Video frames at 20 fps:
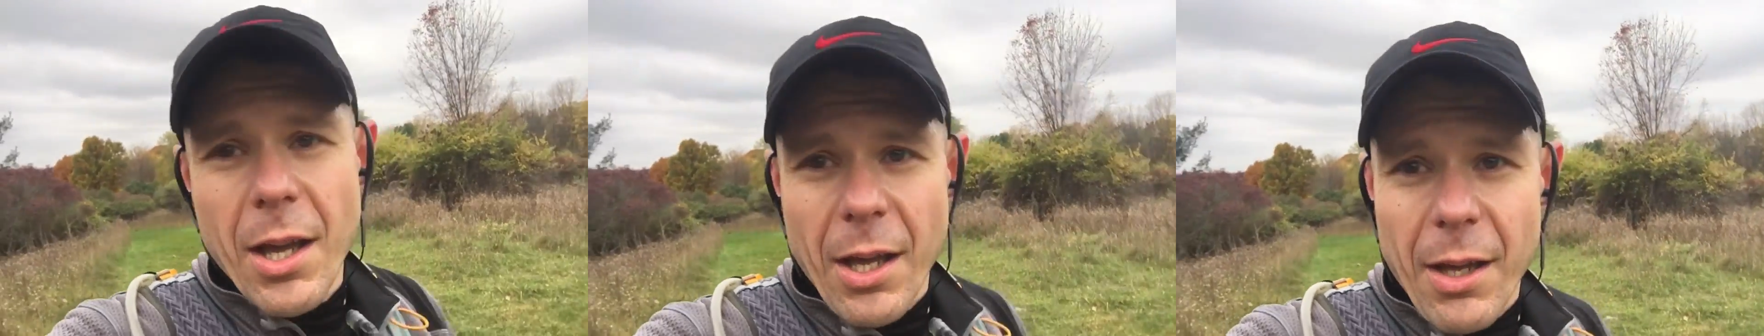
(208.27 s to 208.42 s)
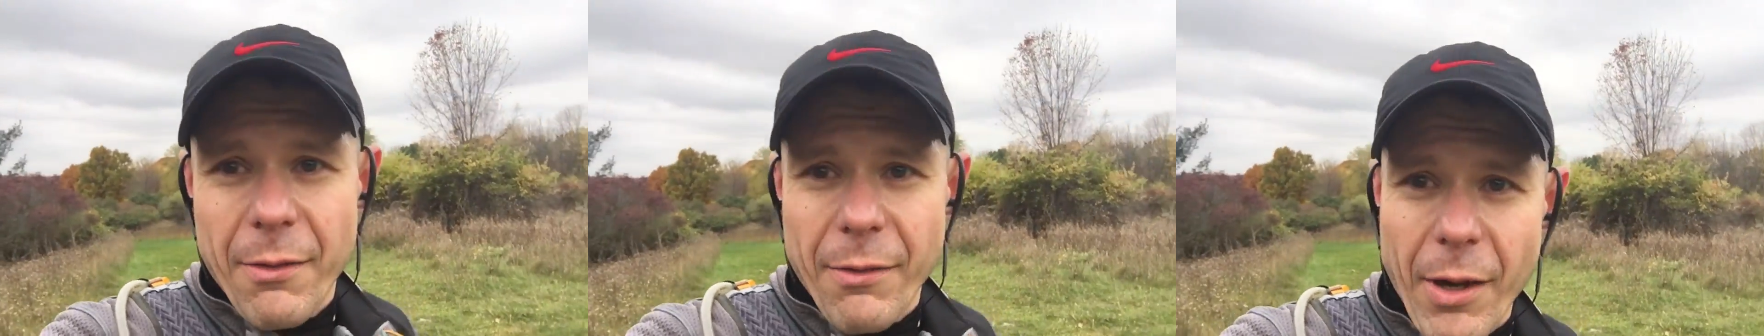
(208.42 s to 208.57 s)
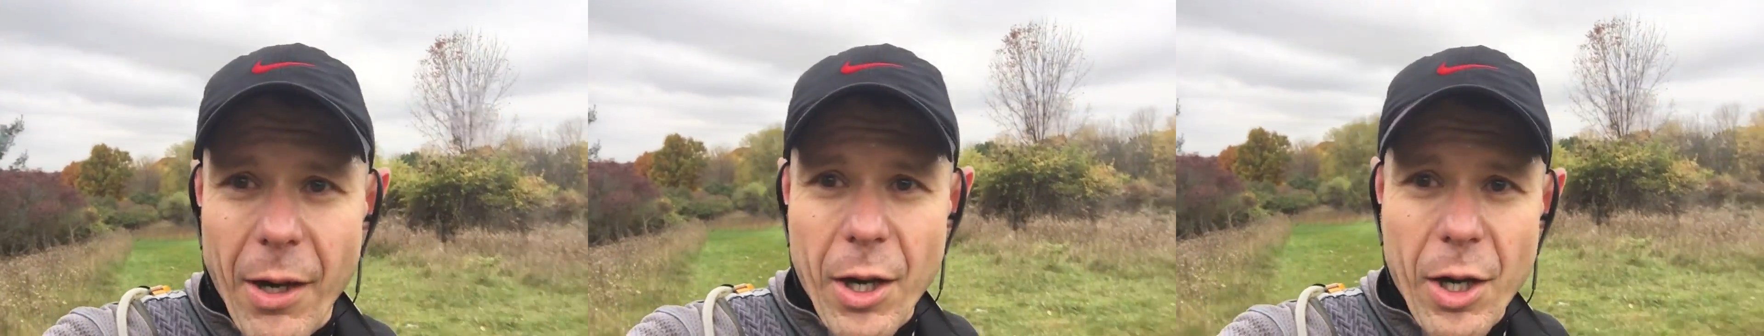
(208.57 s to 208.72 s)

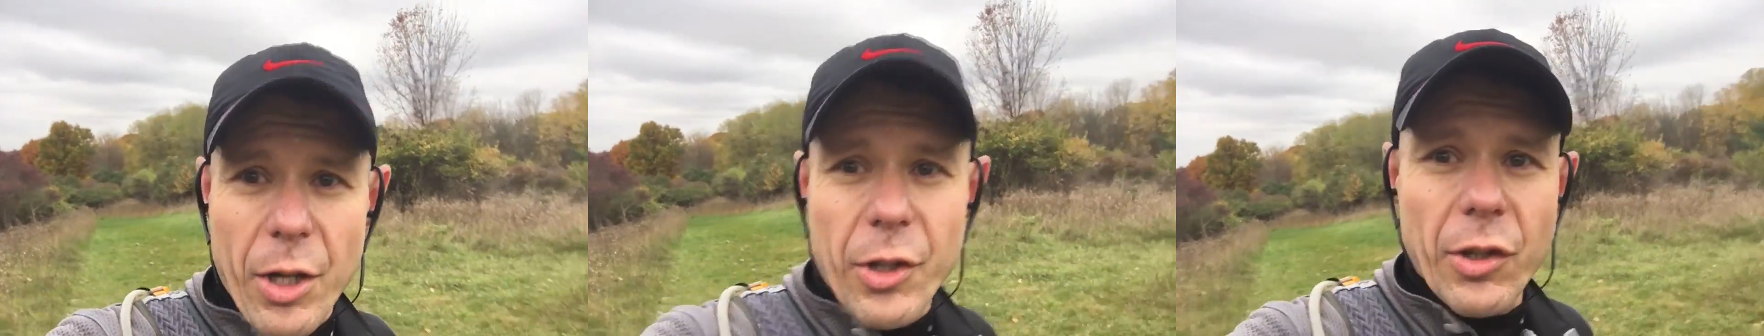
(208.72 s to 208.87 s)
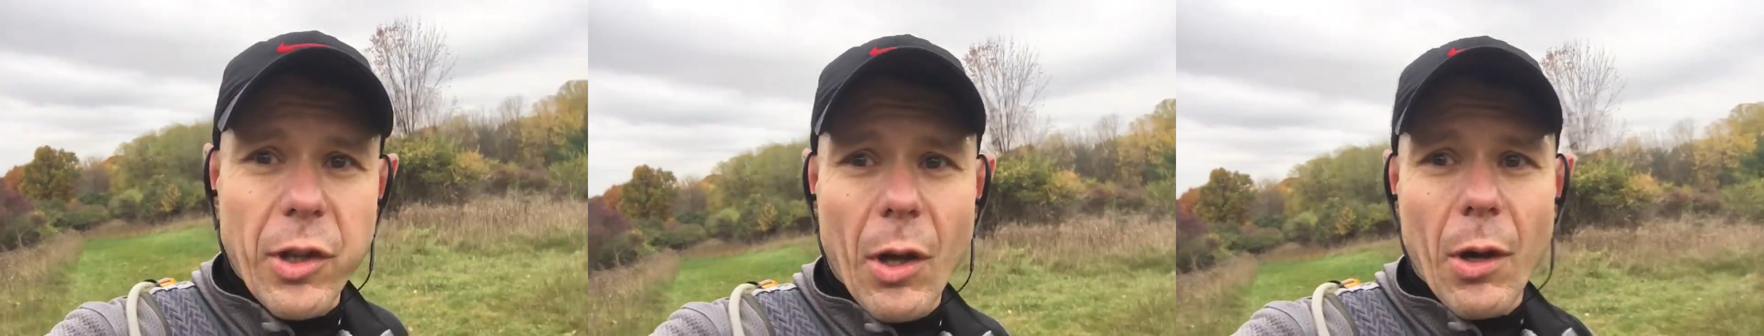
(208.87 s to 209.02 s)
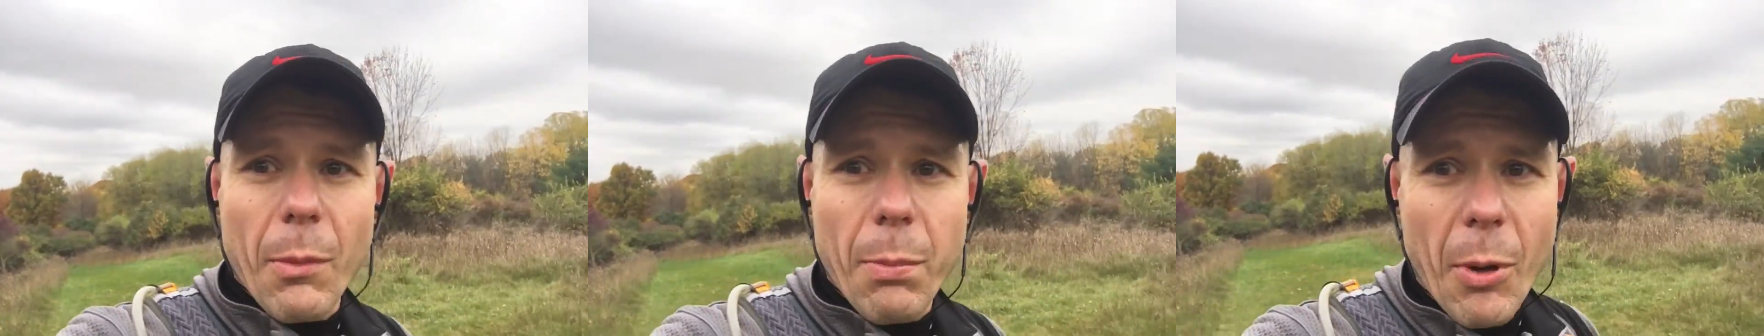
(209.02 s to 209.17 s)
very
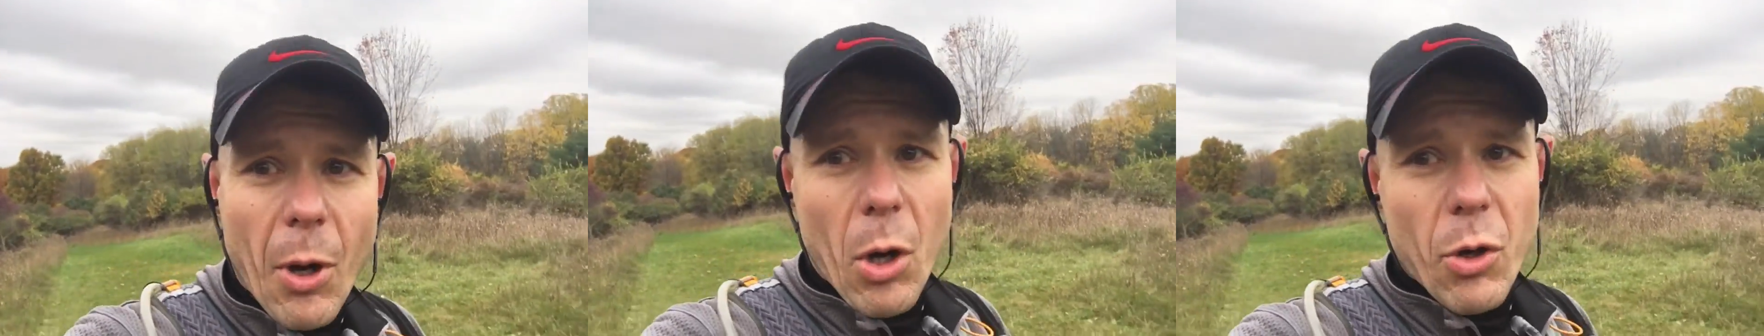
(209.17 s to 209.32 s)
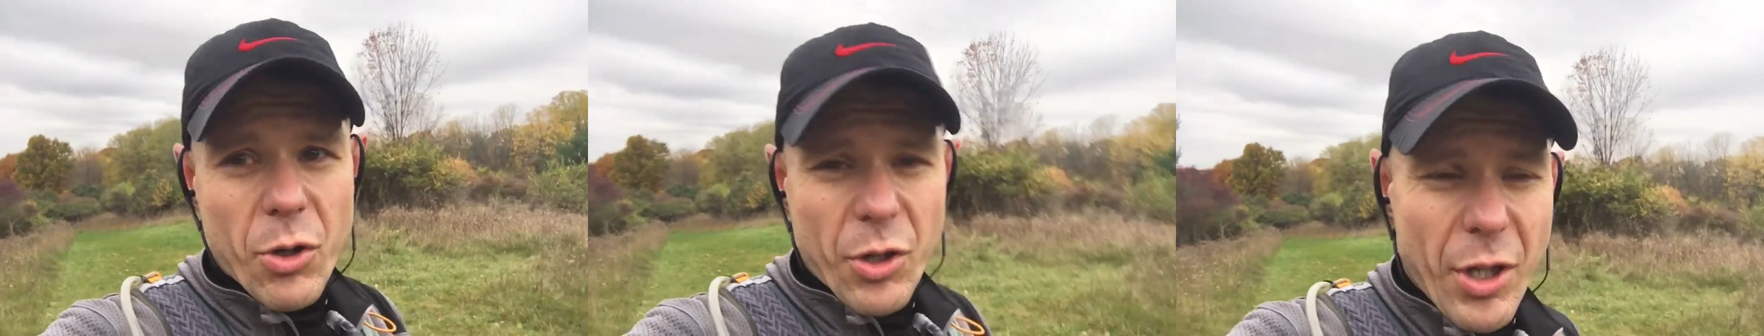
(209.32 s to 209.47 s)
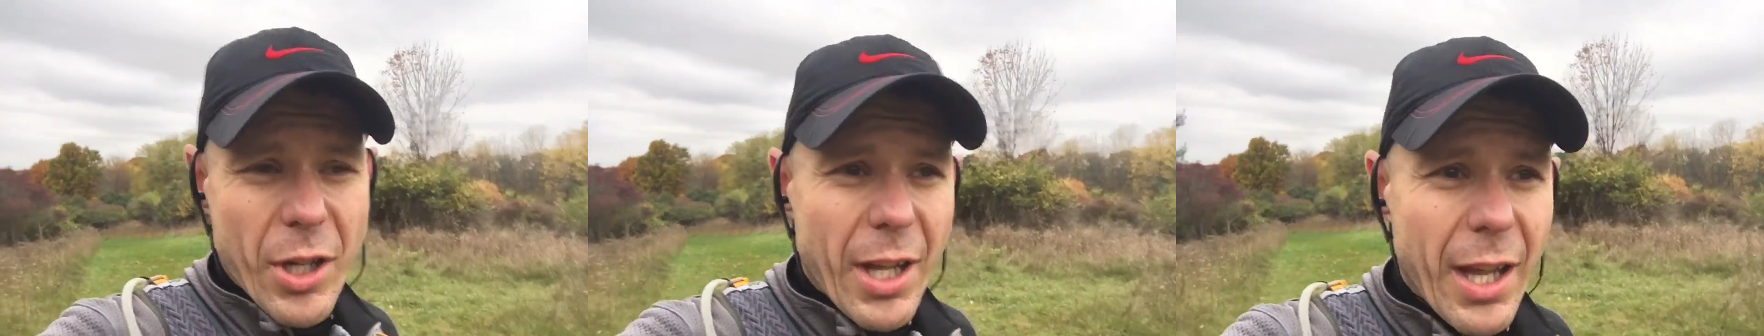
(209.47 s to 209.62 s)
slow
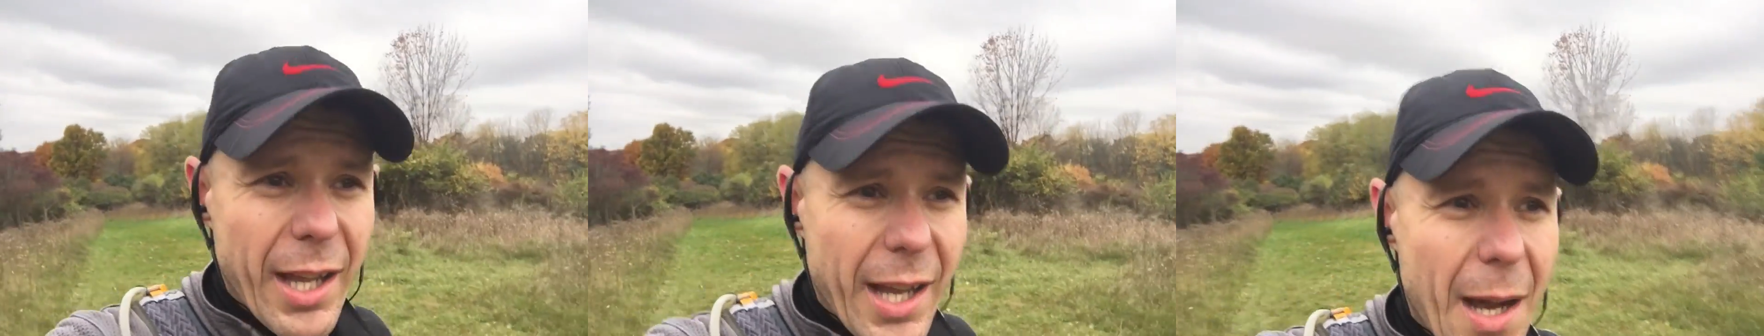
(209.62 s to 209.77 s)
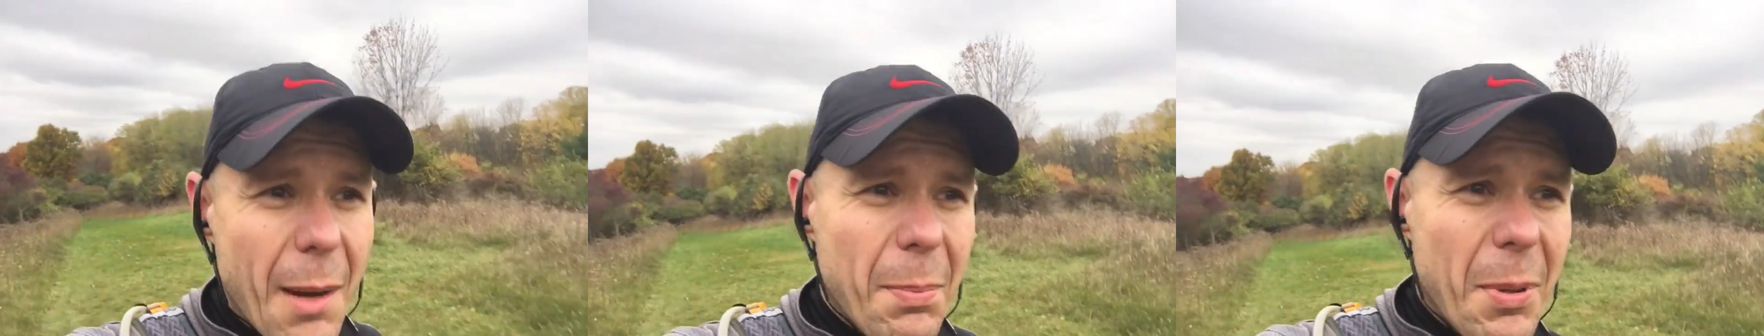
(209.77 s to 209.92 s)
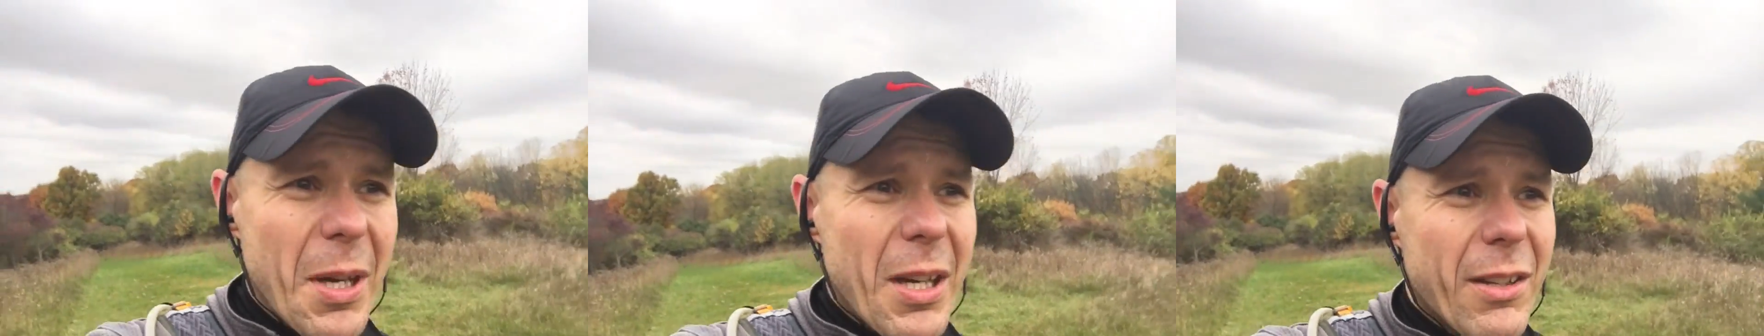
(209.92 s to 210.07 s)
approach to the
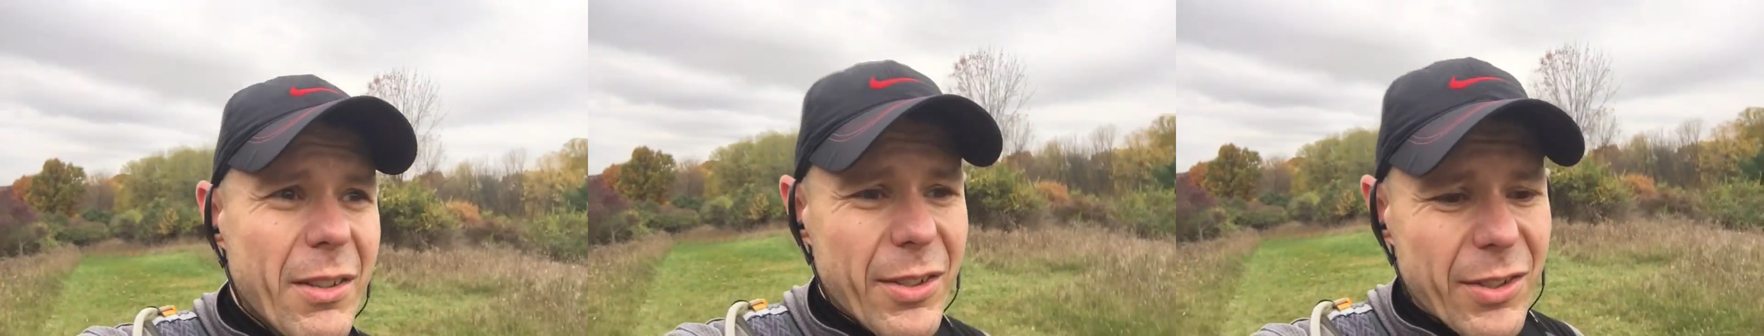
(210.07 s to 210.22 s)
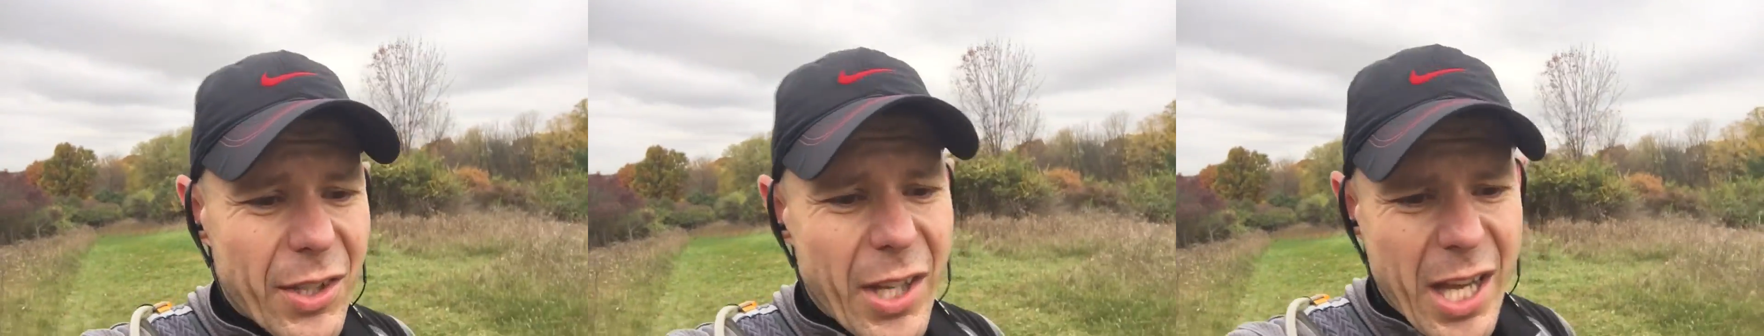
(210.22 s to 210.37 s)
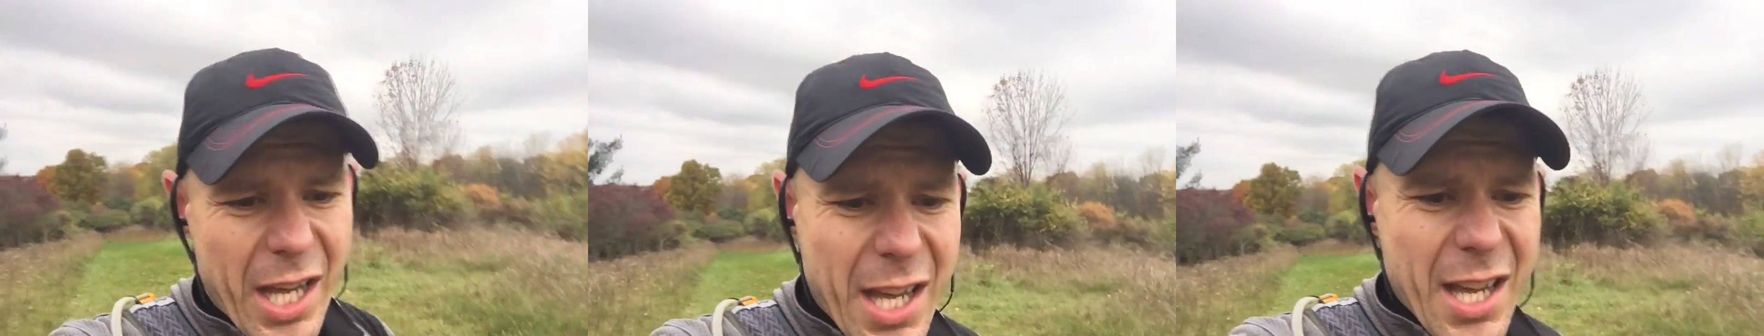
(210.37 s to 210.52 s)

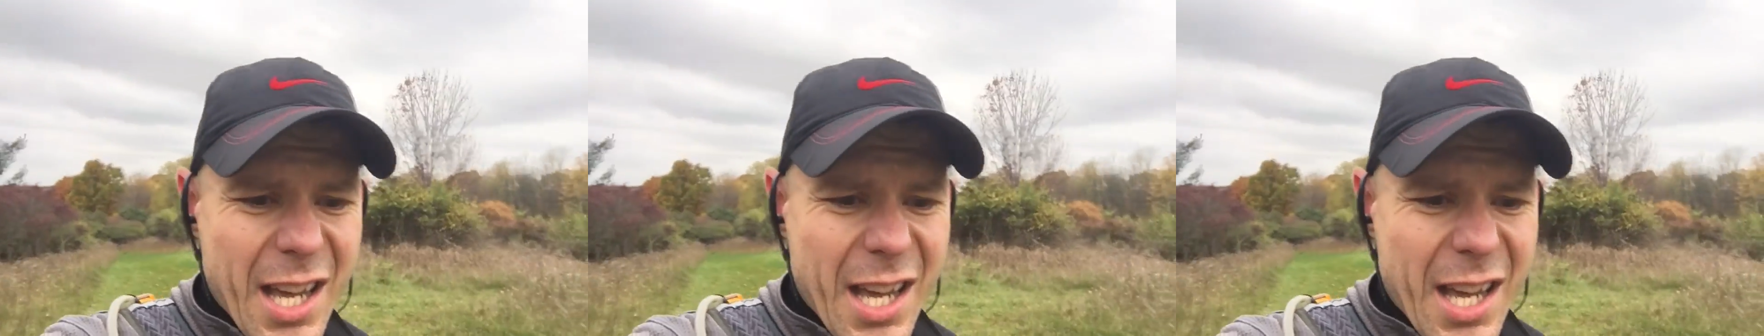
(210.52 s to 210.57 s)
uphills